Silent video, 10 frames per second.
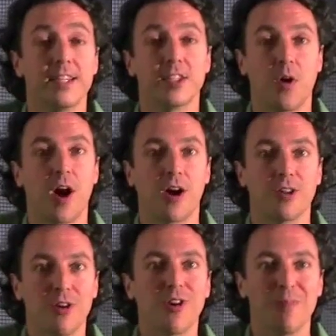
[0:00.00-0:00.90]
So our
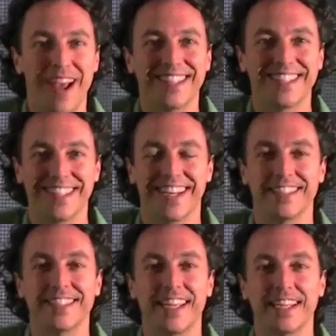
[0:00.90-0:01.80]
local bats in the
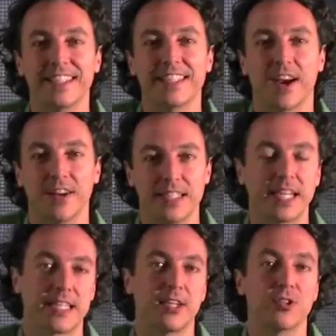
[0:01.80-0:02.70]
United States are
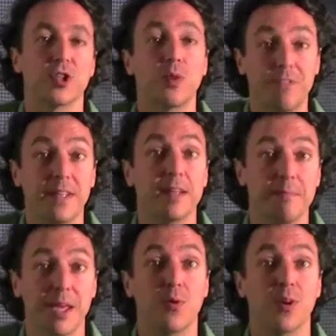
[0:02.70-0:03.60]
insect eaters, so we feed
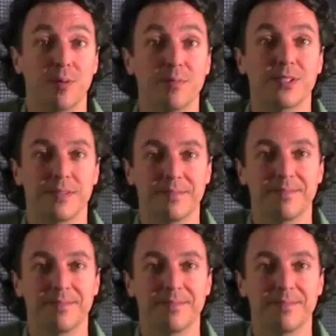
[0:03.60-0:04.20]
them mealworms.